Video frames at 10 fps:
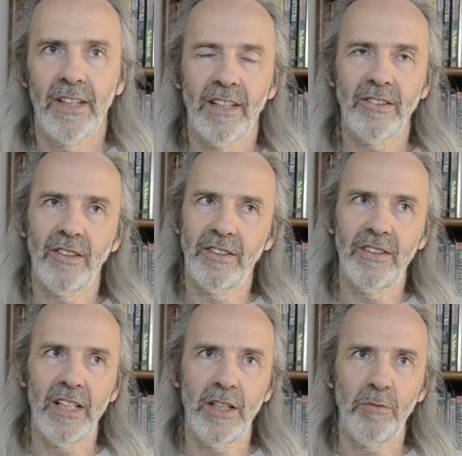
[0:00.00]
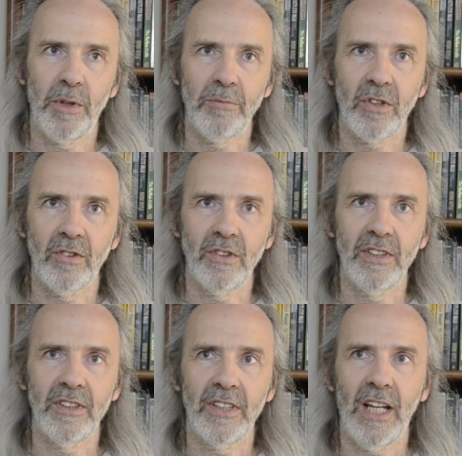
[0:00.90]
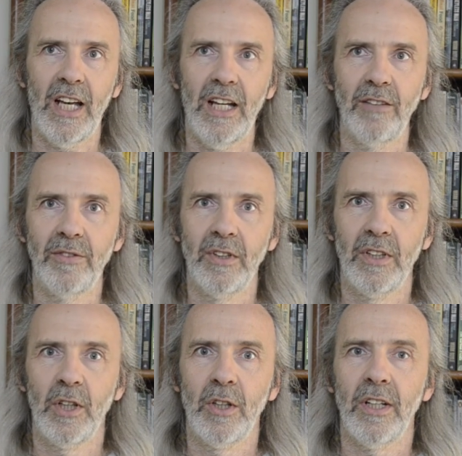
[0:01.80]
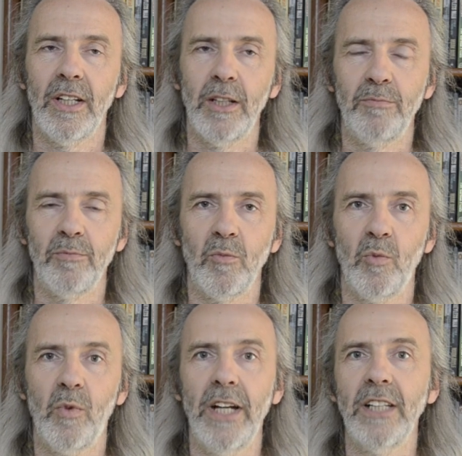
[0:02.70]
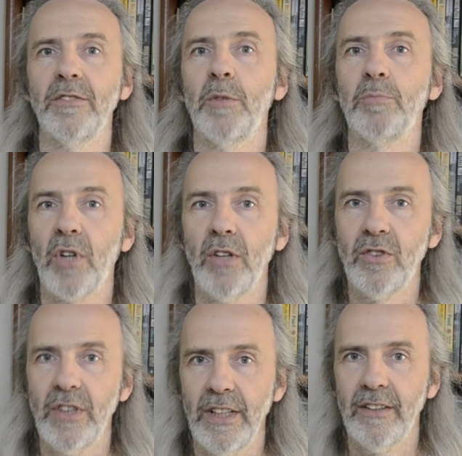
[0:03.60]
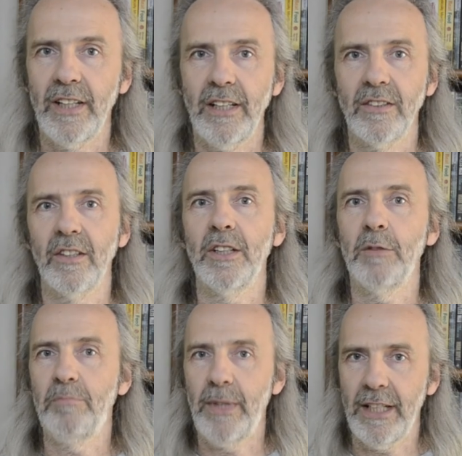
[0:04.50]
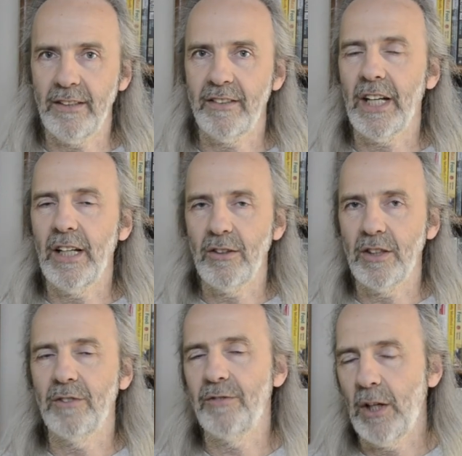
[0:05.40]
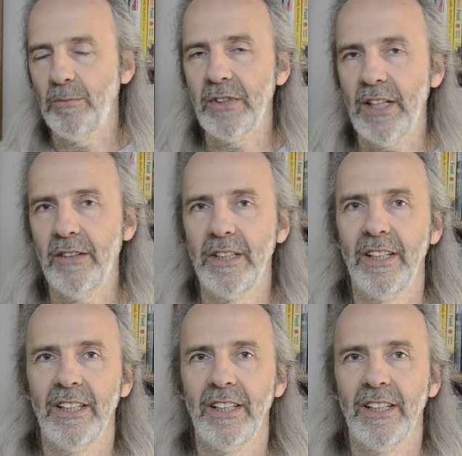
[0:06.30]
That's not to say that permaculture doesn't have ways of approaching things on a bigger scale, on a farm scale.